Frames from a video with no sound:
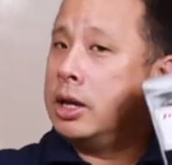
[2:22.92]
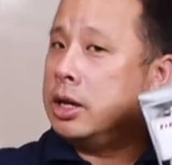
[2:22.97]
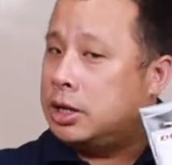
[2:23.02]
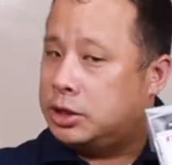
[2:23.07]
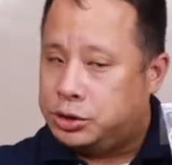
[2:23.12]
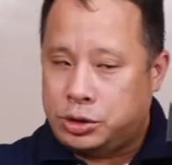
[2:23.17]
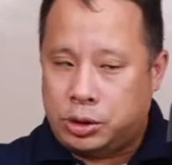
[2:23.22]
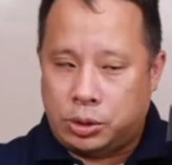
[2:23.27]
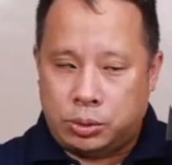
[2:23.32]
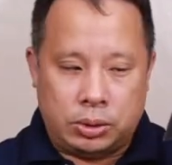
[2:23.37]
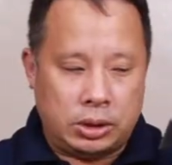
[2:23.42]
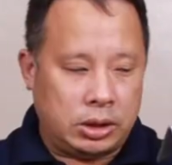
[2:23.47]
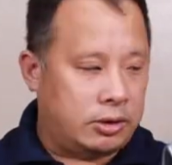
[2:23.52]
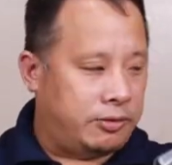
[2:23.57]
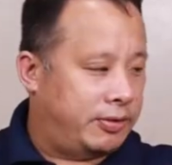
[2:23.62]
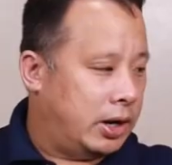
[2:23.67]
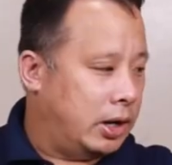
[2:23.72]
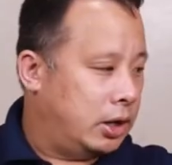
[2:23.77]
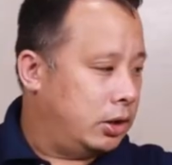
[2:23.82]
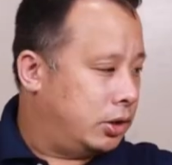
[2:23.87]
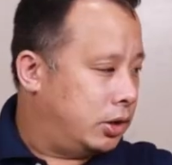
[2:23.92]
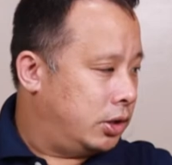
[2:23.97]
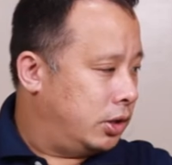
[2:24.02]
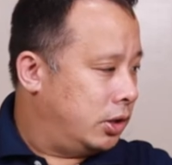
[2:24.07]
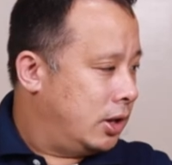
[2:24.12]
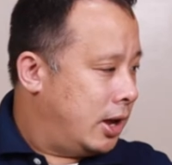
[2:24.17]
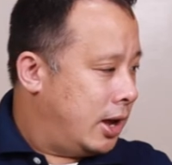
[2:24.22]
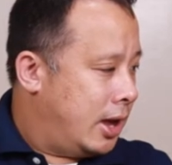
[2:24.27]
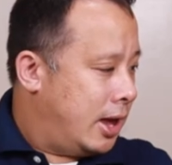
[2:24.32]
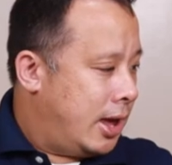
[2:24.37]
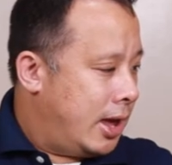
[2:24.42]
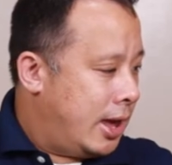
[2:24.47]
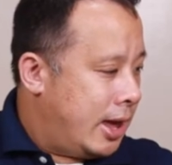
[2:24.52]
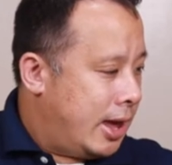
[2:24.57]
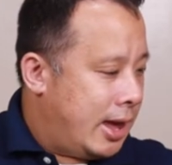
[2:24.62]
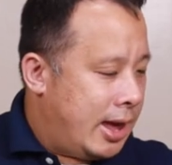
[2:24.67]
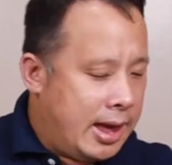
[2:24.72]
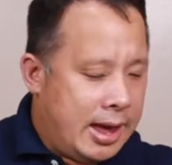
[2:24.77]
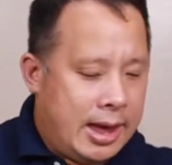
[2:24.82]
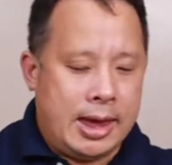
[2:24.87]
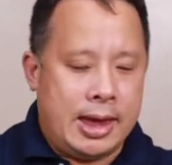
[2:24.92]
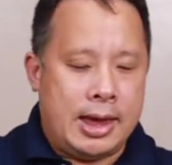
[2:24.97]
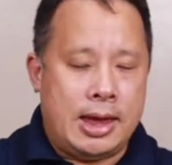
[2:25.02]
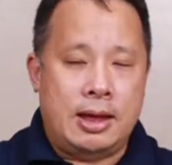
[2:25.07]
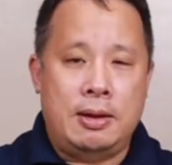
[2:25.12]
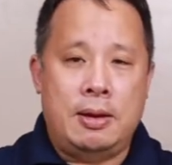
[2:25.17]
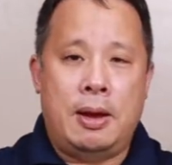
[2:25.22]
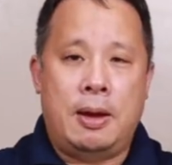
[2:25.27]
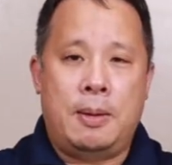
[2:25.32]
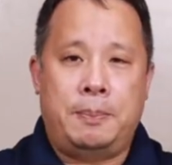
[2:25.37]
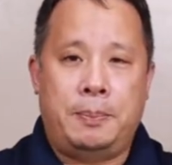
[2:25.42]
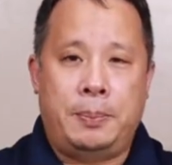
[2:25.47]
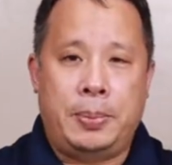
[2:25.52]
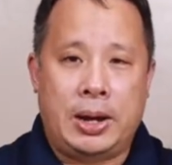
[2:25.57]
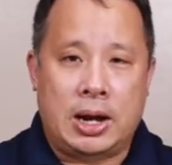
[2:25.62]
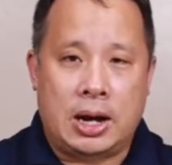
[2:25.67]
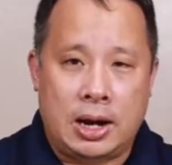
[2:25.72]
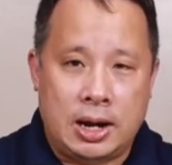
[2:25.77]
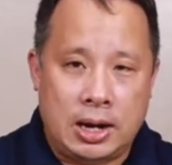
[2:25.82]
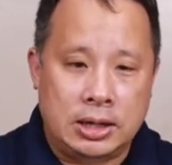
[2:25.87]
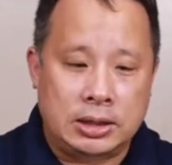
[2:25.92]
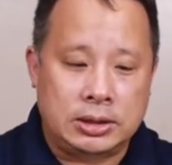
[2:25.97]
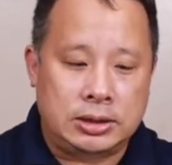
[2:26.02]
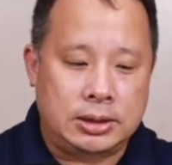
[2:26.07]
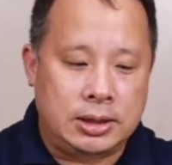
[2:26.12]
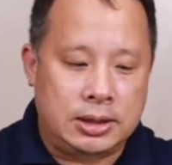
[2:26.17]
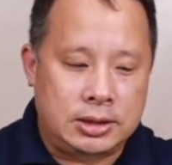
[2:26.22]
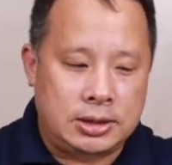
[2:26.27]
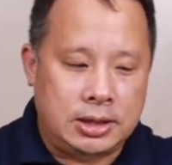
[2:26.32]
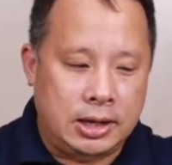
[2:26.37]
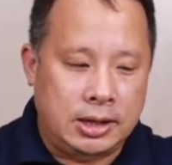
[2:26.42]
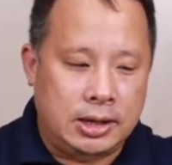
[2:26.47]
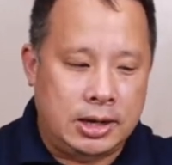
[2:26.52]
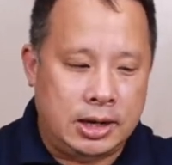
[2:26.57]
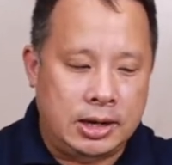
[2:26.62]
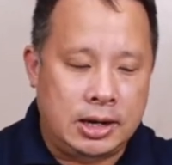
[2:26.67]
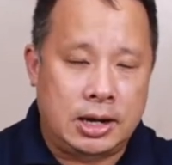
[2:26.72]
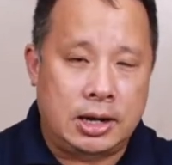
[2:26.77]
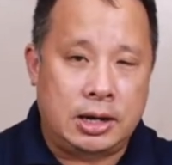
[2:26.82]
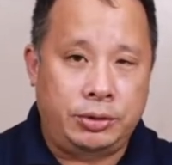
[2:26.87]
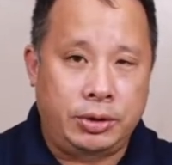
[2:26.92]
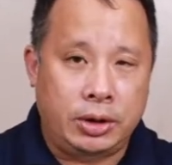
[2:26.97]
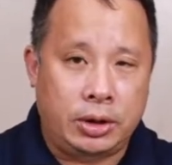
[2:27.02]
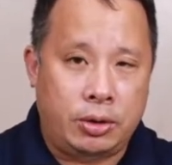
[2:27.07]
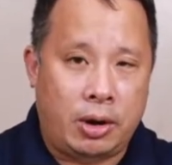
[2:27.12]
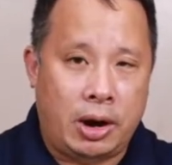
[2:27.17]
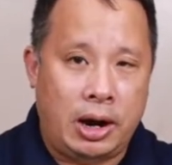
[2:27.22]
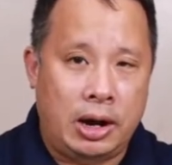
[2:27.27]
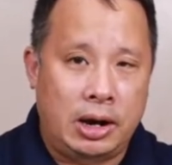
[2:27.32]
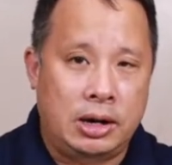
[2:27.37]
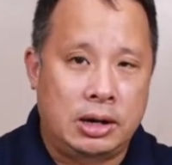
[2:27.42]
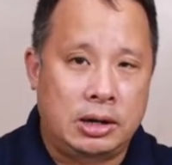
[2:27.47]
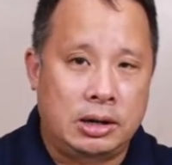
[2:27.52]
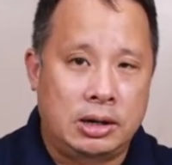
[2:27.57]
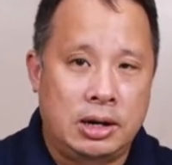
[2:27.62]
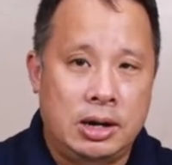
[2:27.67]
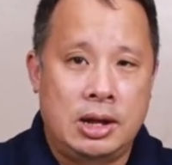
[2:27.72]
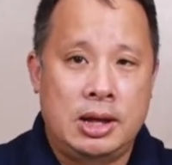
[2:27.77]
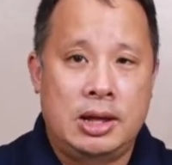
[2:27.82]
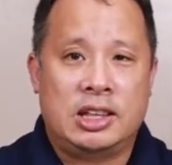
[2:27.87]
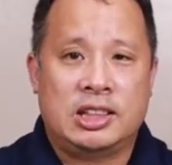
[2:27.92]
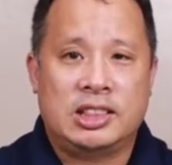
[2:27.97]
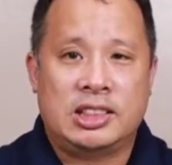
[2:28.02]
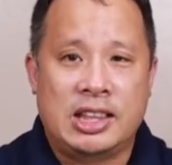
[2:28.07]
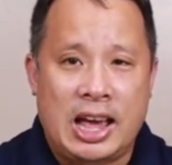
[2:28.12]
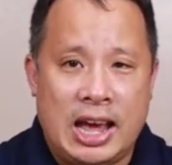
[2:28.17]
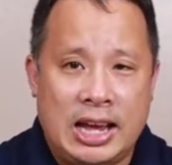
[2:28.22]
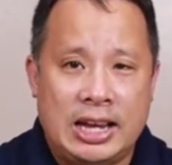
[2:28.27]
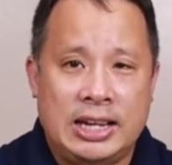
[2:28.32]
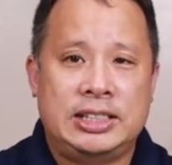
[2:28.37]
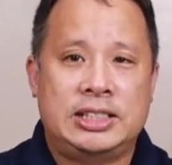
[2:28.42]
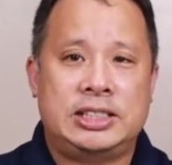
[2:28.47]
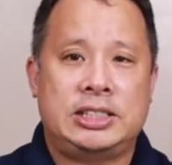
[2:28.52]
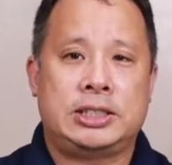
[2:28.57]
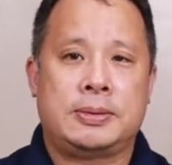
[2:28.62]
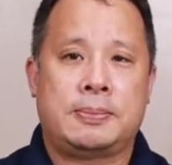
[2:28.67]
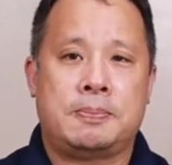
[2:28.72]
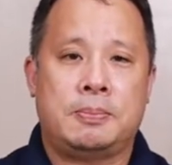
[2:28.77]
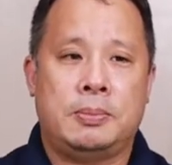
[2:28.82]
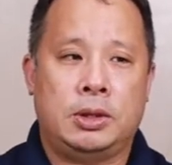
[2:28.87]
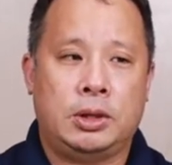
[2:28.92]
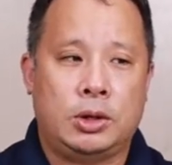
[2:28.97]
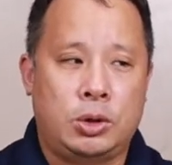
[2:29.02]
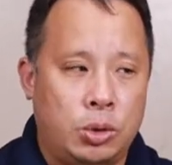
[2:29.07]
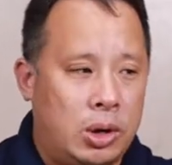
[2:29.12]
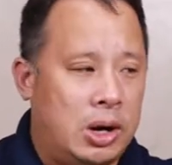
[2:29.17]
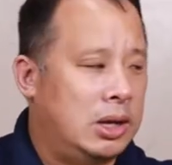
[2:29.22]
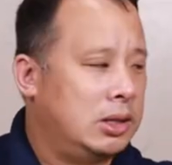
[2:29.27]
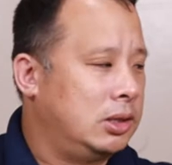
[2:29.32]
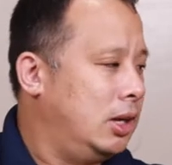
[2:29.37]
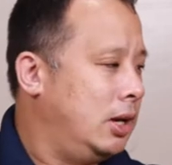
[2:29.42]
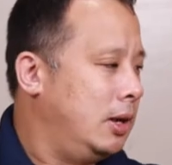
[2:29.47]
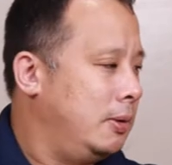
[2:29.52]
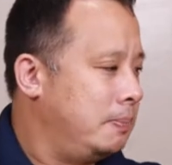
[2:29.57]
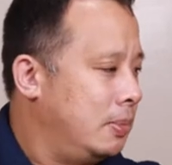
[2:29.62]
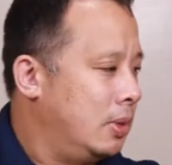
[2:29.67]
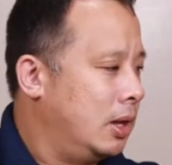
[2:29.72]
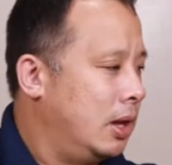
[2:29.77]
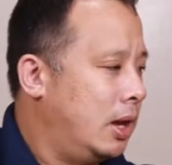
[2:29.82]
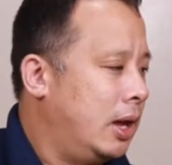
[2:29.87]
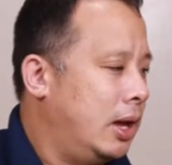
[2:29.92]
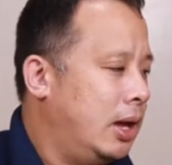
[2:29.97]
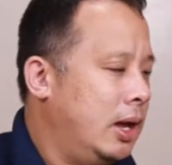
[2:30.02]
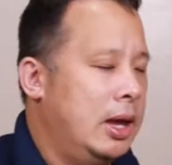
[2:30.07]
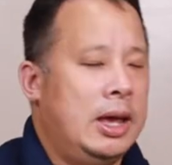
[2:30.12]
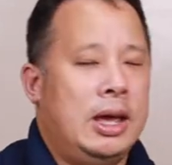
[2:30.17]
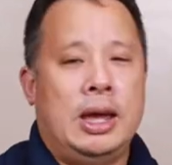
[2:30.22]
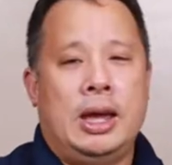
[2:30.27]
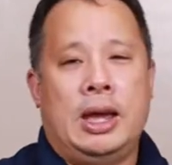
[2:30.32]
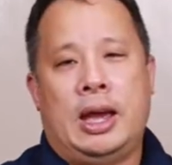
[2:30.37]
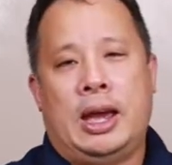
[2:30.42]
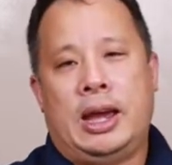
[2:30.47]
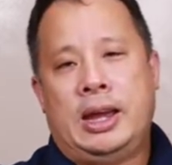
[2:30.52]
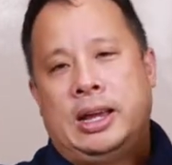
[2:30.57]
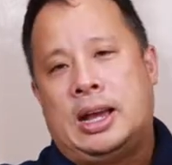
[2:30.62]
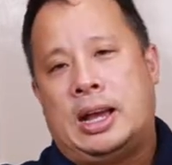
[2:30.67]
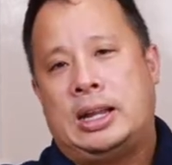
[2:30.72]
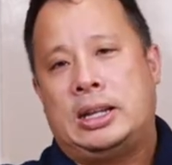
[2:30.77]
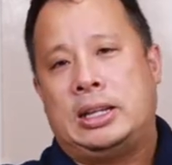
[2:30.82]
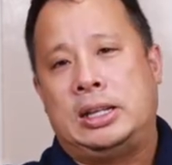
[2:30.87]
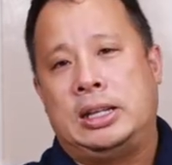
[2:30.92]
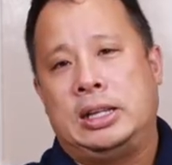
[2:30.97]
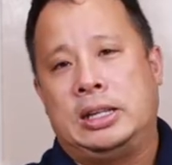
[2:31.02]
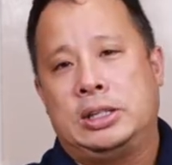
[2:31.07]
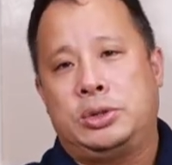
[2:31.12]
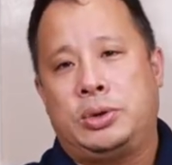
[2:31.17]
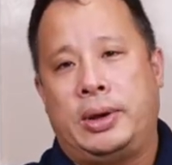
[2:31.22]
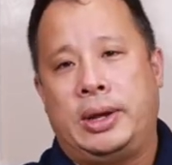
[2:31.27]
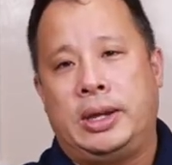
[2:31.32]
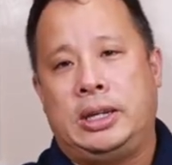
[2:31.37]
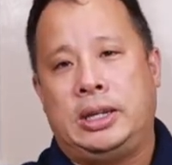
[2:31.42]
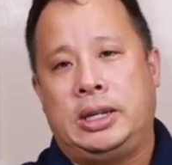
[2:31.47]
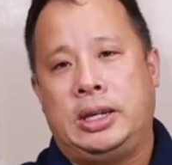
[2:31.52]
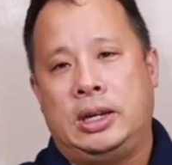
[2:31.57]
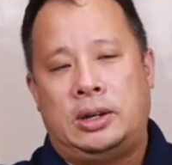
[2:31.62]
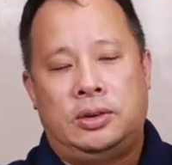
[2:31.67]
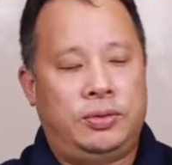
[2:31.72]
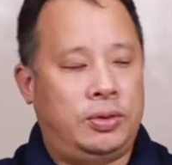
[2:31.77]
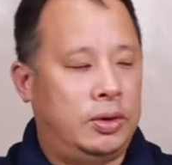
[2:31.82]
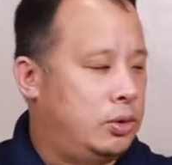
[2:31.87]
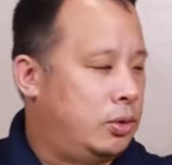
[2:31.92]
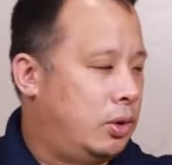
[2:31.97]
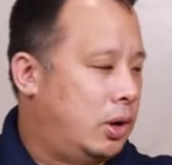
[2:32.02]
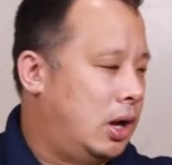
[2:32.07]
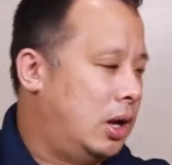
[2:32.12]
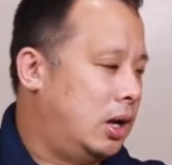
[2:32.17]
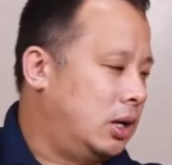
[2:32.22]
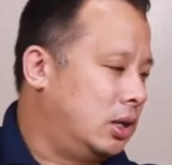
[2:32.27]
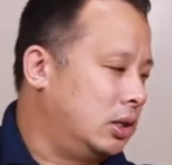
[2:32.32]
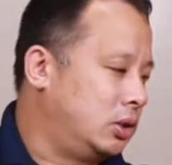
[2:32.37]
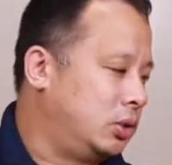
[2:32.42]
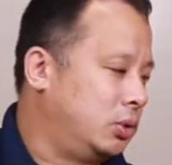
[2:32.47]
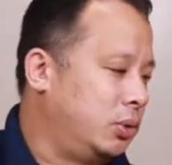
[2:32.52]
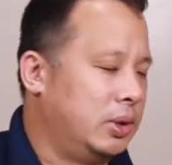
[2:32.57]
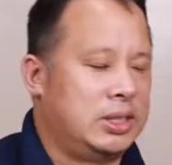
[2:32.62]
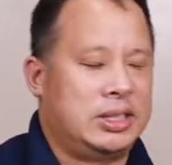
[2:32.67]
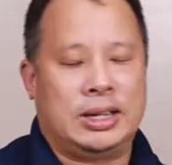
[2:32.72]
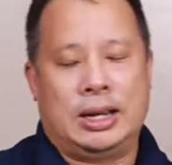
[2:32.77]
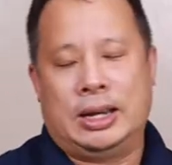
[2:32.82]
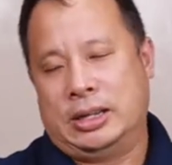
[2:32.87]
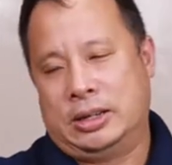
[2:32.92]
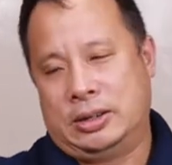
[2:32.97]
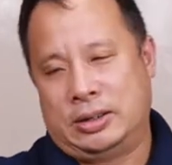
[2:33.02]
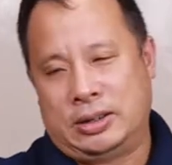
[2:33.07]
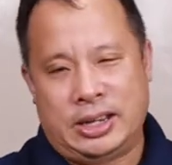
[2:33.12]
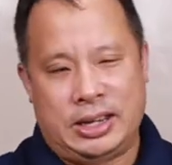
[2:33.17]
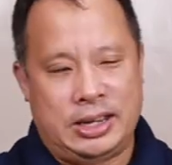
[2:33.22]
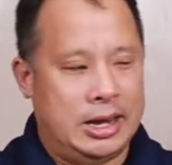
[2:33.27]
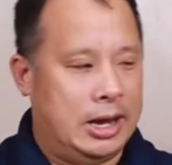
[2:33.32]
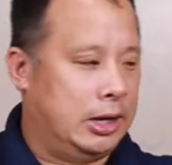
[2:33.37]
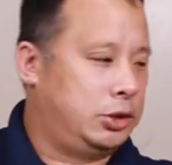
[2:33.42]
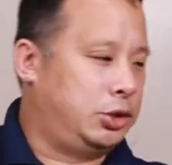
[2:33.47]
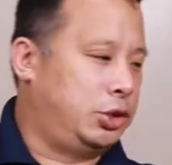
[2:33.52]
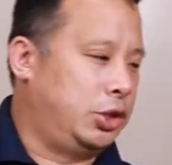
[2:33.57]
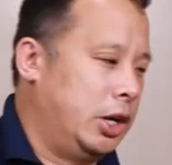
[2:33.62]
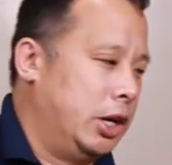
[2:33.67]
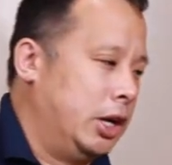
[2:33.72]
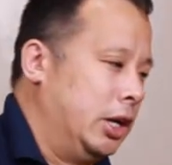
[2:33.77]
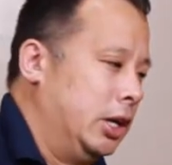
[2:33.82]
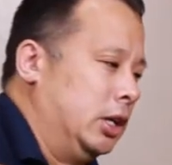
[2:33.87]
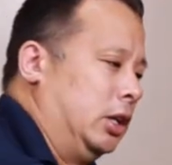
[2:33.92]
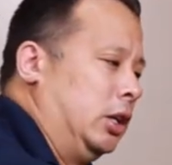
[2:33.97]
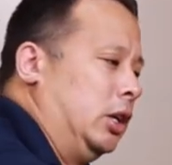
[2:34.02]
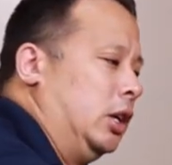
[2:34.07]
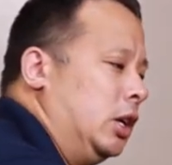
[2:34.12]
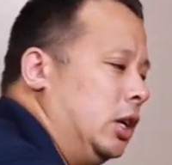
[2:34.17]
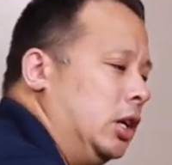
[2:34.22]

It should work very good. And because this antenna require nice grounding, I got this one here for grounds with a little connection,